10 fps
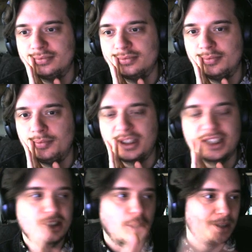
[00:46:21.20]
but there's
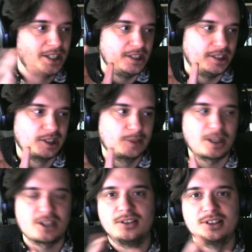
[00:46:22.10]
so many
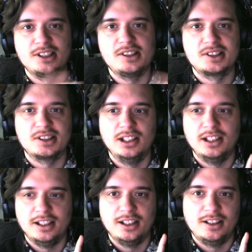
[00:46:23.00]
specialties
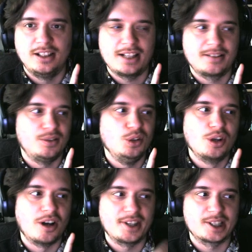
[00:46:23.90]
that you
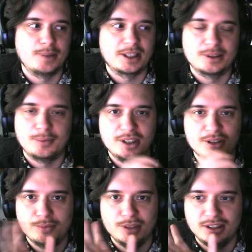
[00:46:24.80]
can't expect somebody to
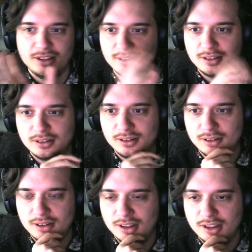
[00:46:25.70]
be
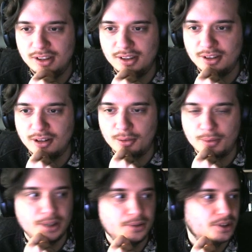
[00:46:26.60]
an
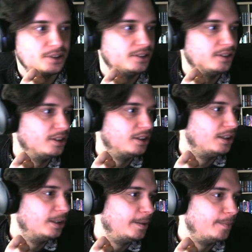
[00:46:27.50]
all-round.
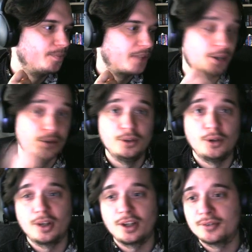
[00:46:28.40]
I do know a
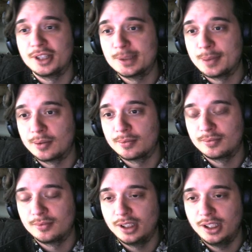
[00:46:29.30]
lot of things about
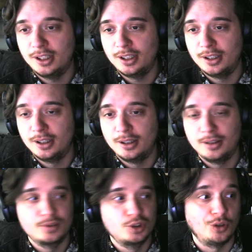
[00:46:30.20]

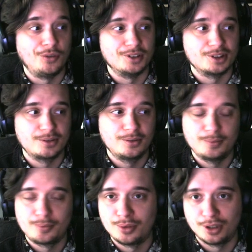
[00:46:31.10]
surface
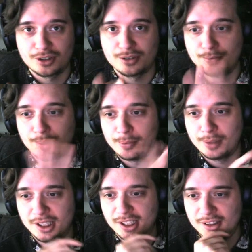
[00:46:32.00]
production,
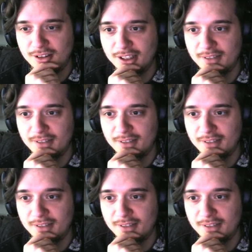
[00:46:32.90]
pipelining, and all that.